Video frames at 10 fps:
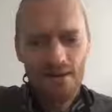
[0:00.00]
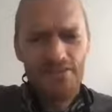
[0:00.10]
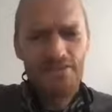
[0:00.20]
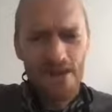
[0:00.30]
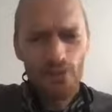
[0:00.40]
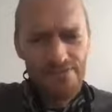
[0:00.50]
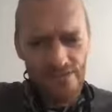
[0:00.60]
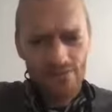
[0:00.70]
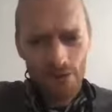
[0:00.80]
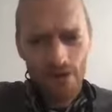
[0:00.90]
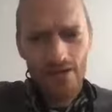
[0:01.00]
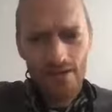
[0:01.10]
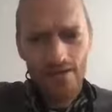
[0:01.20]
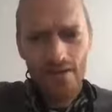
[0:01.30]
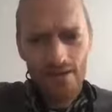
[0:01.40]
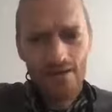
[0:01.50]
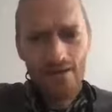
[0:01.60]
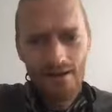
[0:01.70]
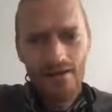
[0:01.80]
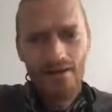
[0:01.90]
practicing very far
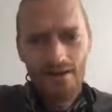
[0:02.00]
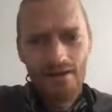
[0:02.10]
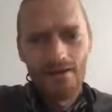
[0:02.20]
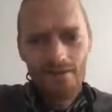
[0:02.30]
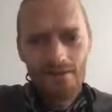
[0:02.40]
east, and